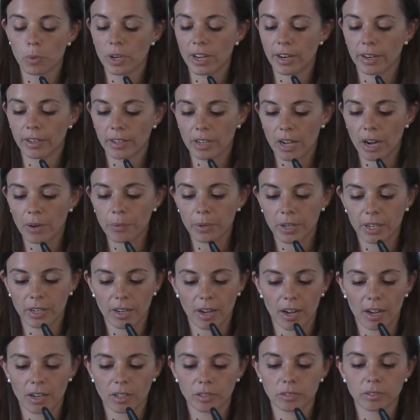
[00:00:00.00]
are carried
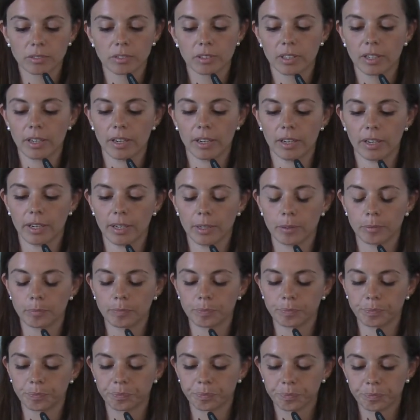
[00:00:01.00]
out
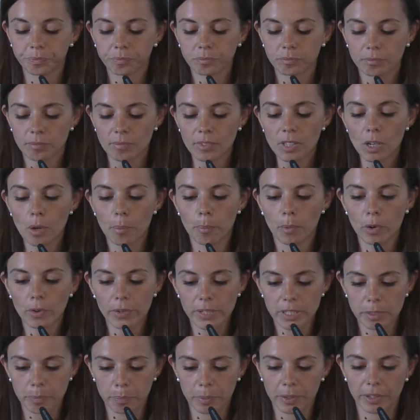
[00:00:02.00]

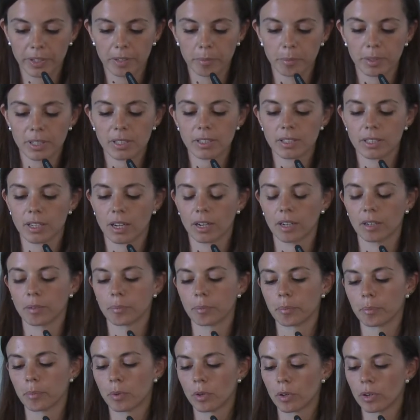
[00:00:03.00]
more experiments
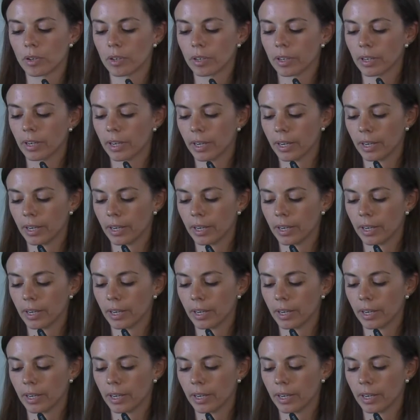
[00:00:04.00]
and more